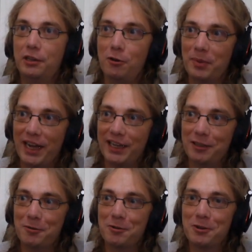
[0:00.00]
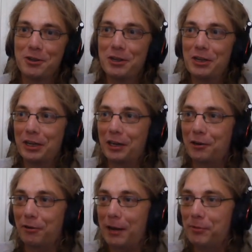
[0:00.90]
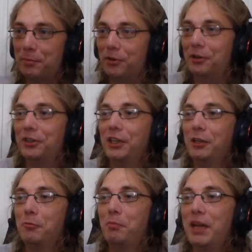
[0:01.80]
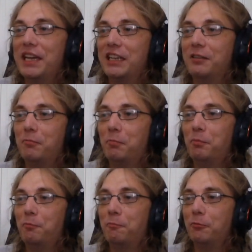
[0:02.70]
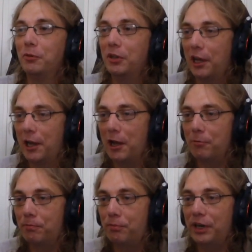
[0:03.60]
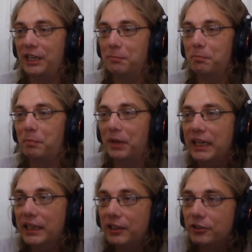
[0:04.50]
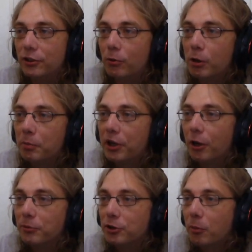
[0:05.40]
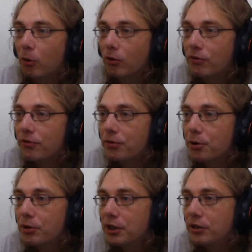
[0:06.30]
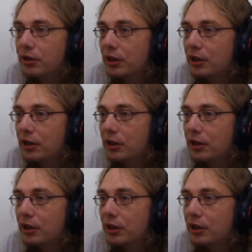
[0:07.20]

Go back, grab the building, make it really big, so we'll become small through it.